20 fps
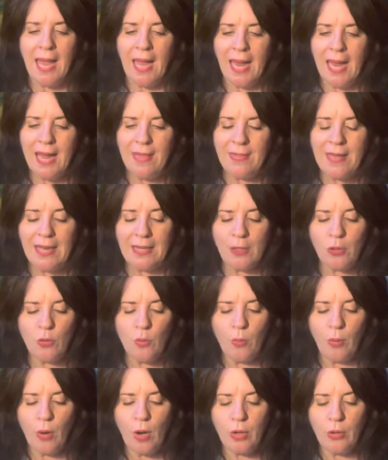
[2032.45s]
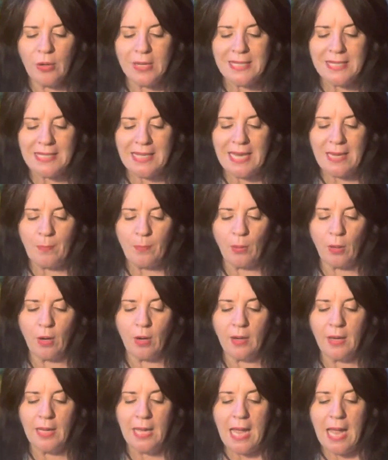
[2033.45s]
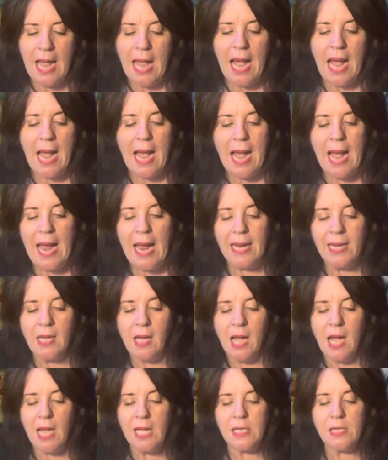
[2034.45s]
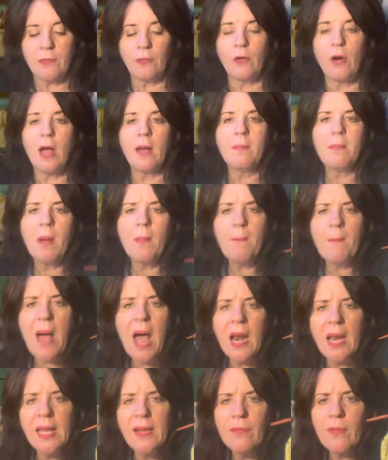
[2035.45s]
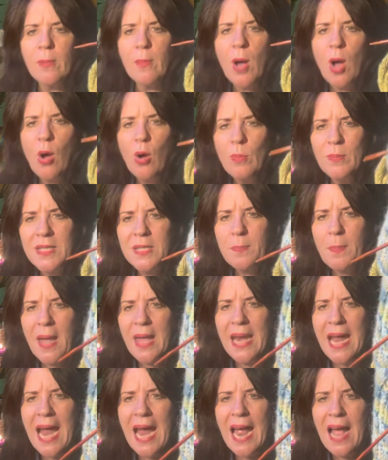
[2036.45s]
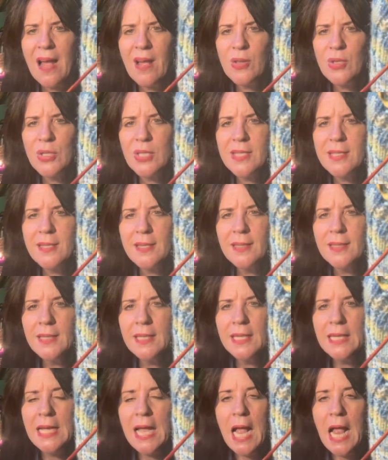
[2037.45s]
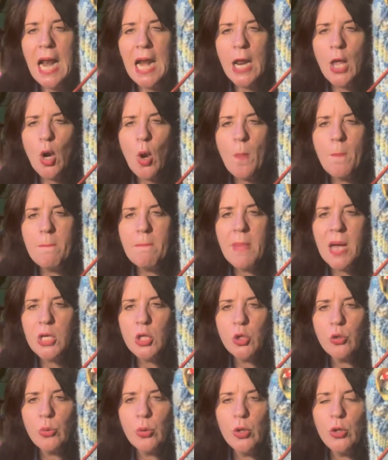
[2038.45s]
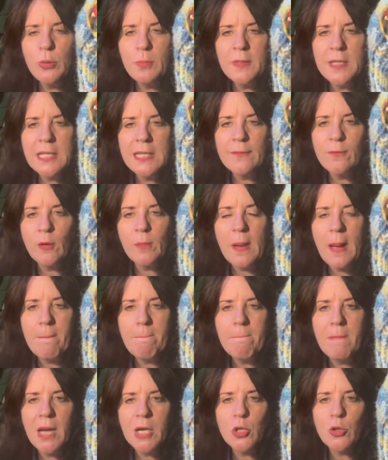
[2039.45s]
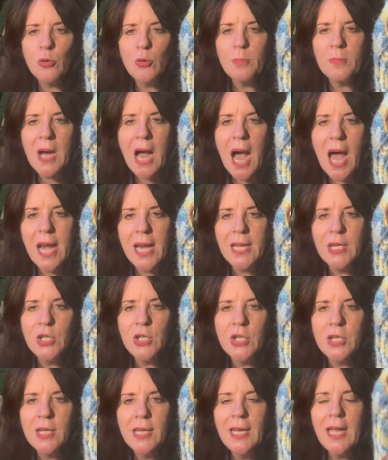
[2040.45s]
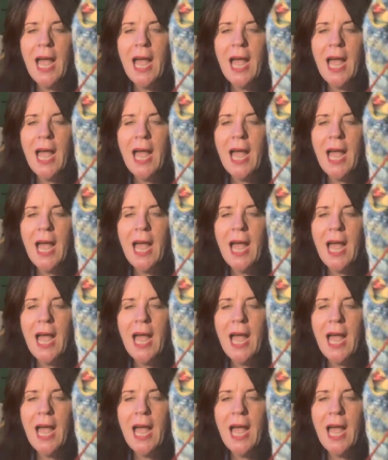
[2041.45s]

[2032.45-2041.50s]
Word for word: And that little progress keeper I got from Molly from a homespun house. Little mushrooms for my mushroom cottage.